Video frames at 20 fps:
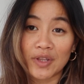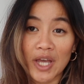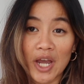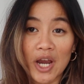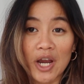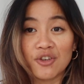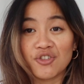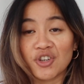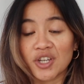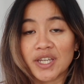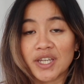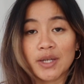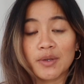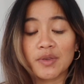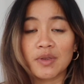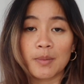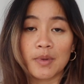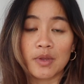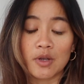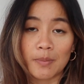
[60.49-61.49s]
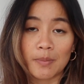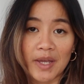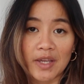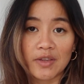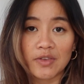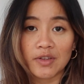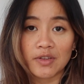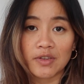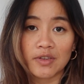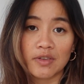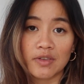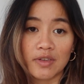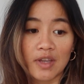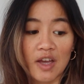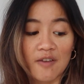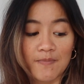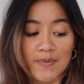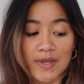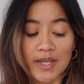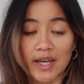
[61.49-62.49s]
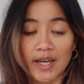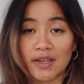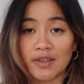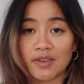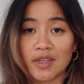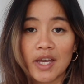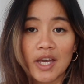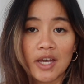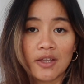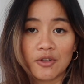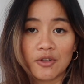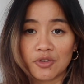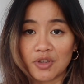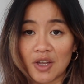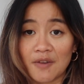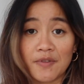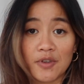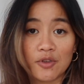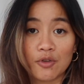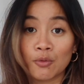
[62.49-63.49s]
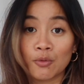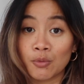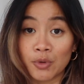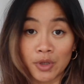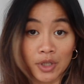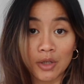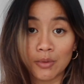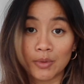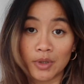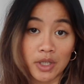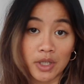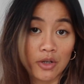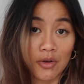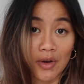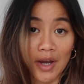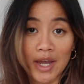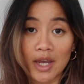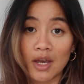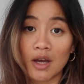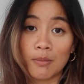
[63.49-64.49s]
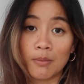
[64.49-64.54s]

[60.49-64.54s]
there and checking out some of their basics and stuff because their stuff is really great.